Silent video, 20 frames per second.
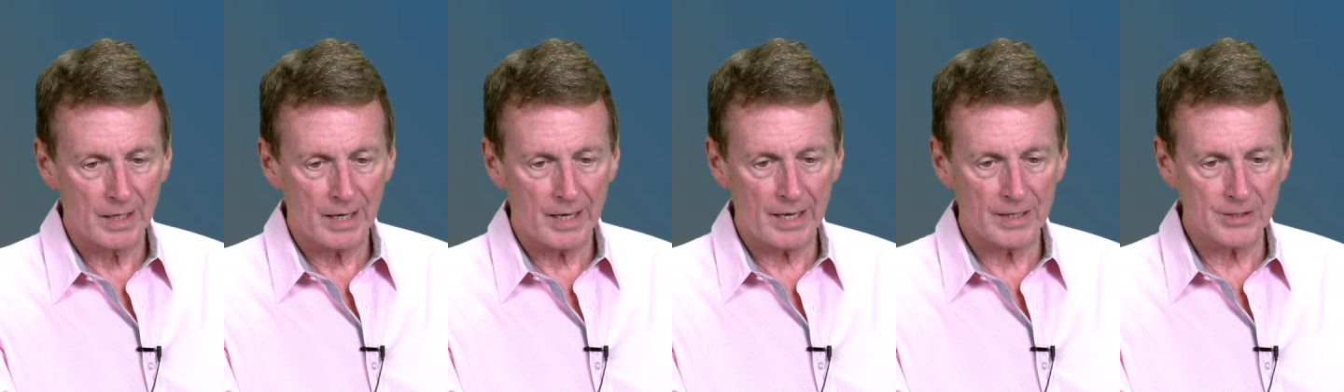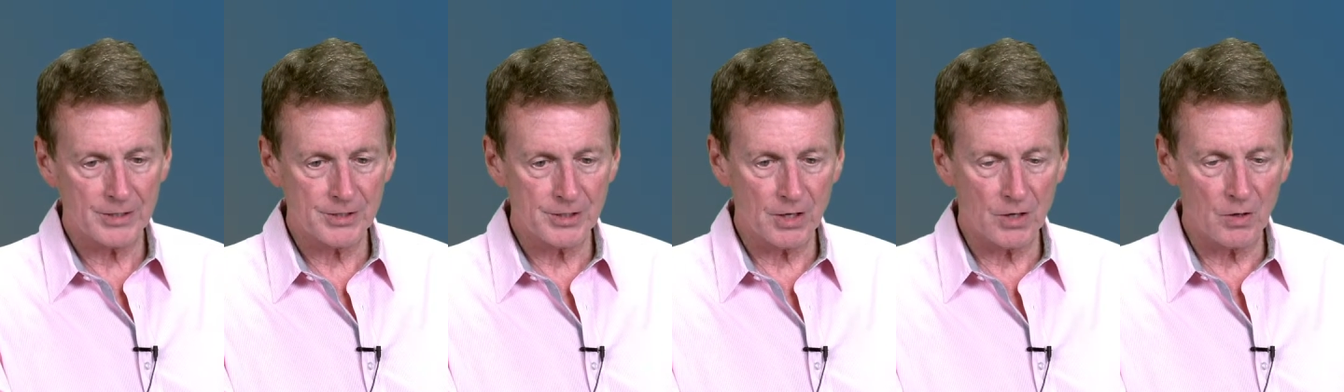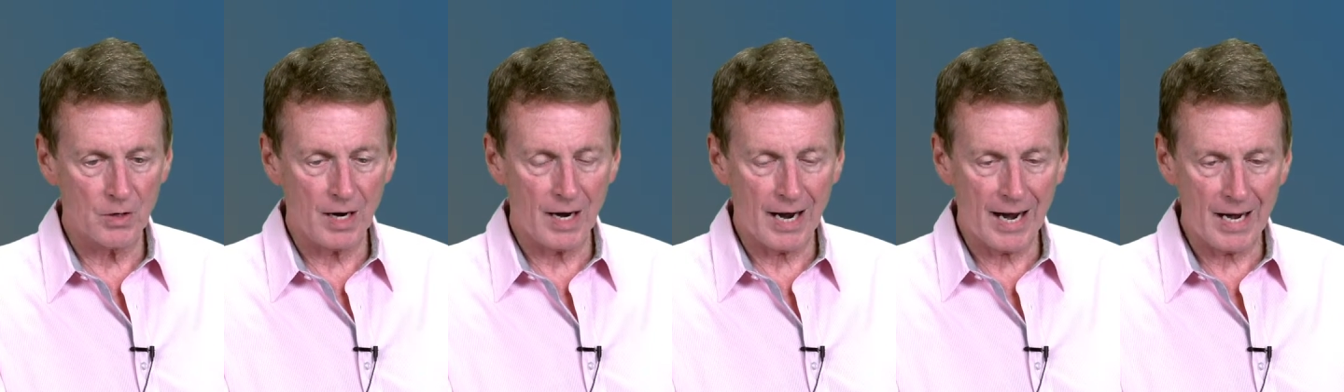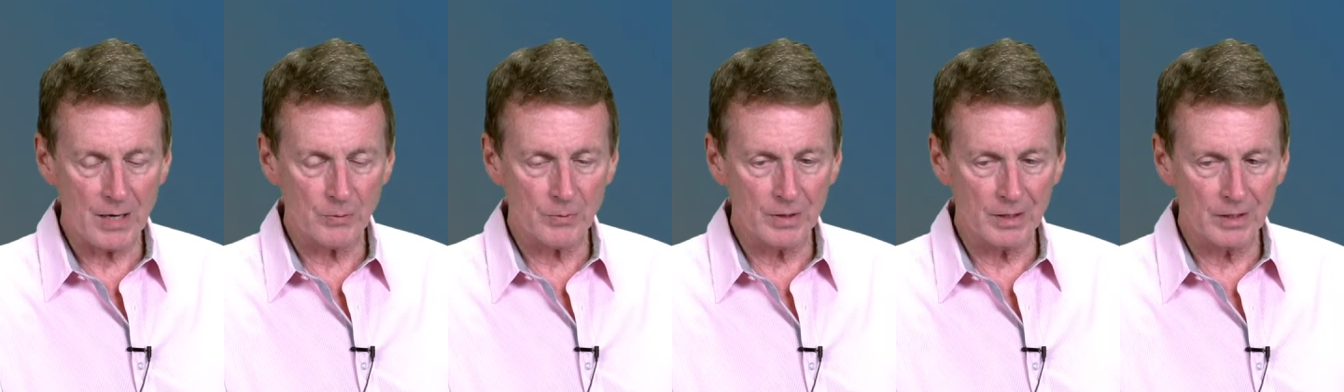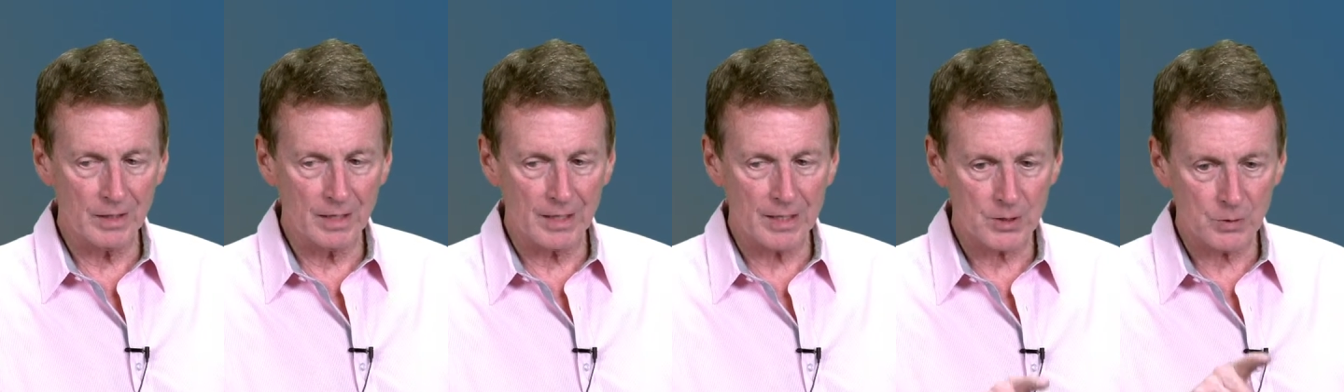And so I
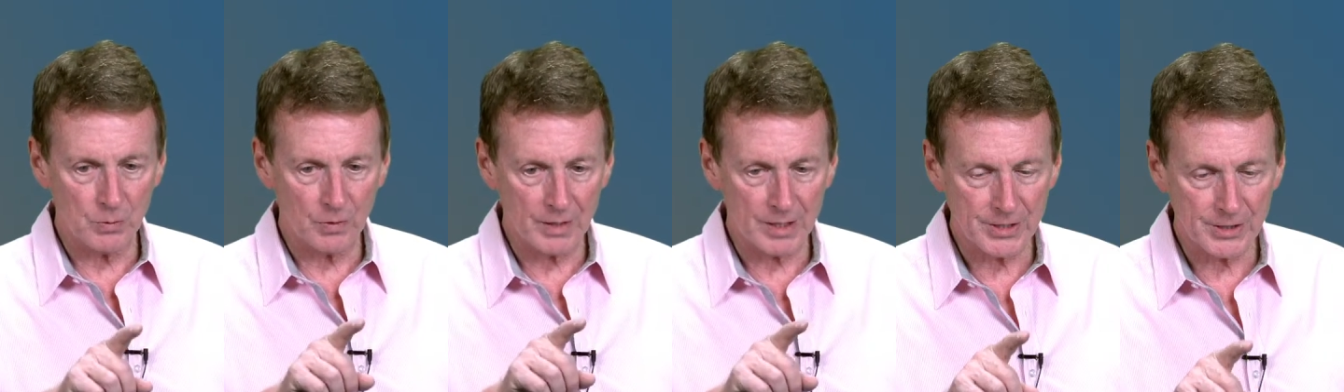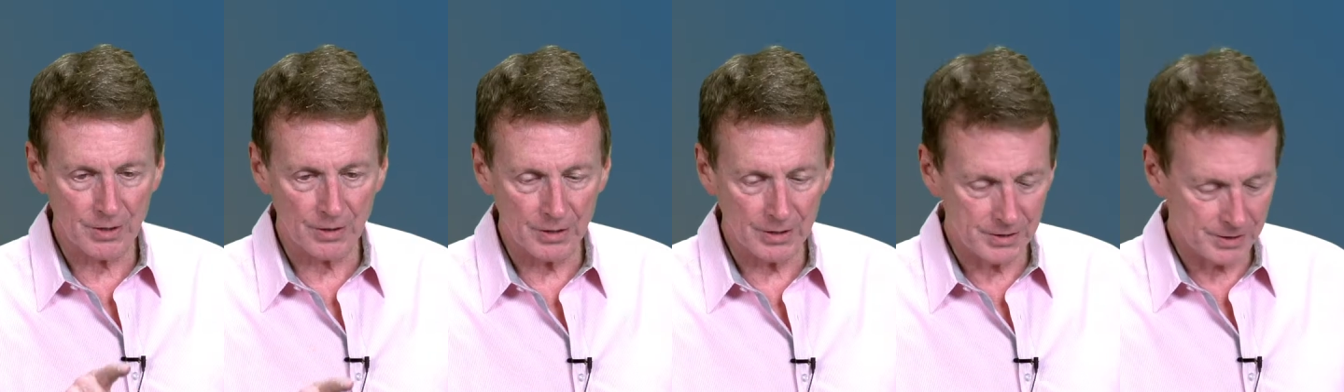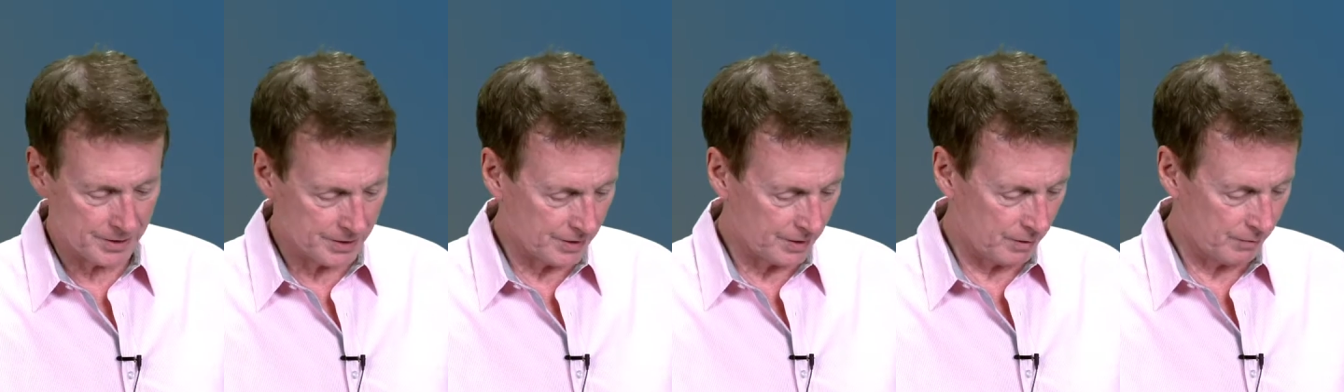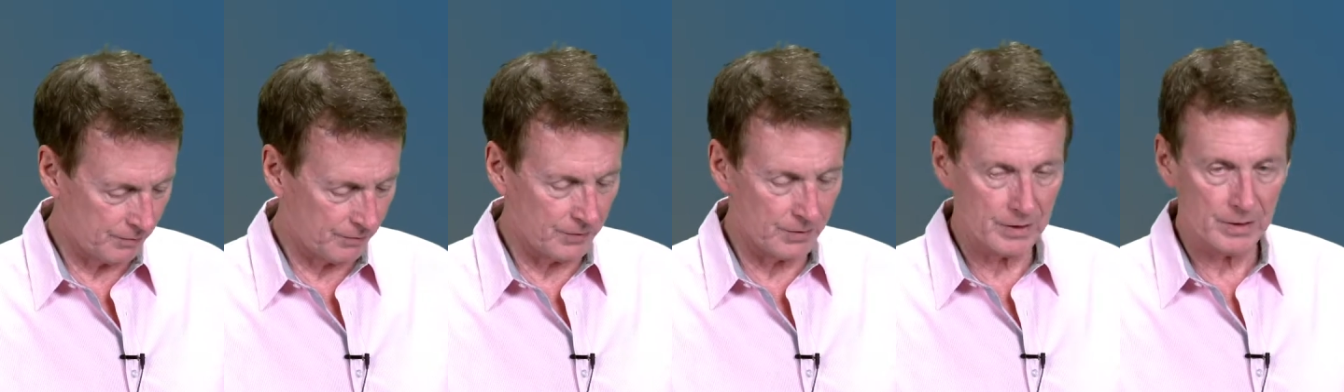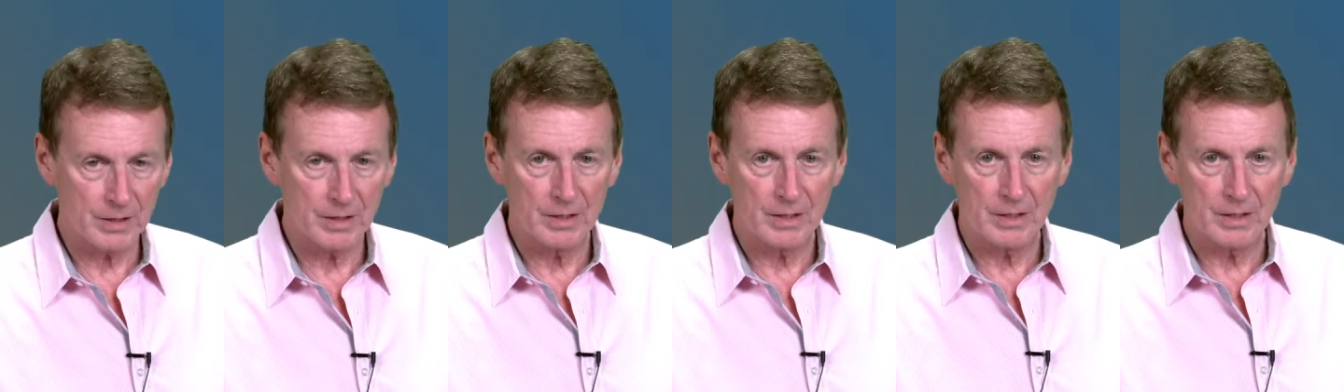realized when I saw the discomfort,
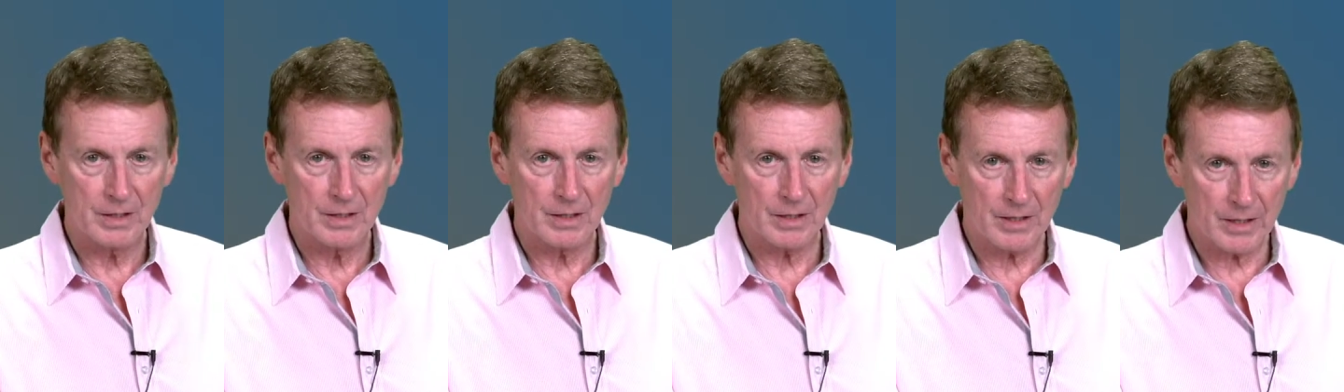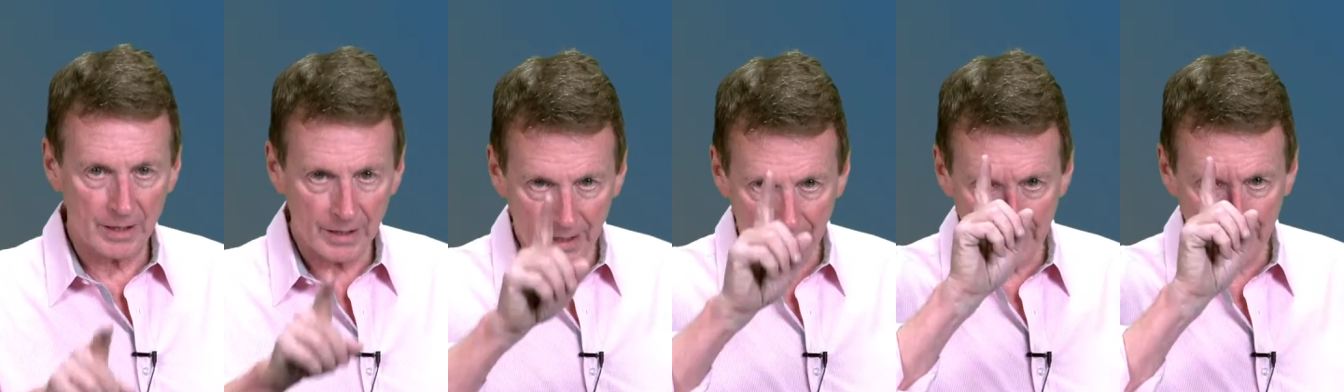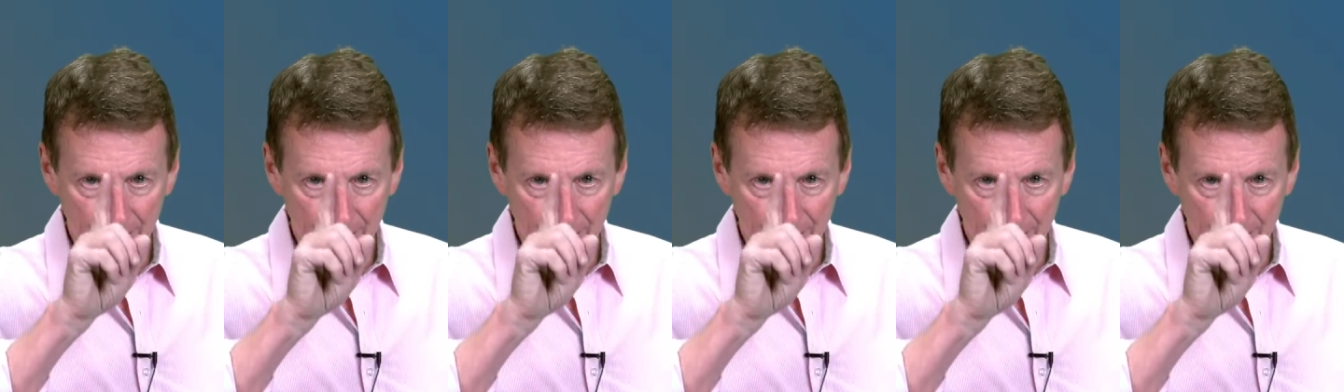okay,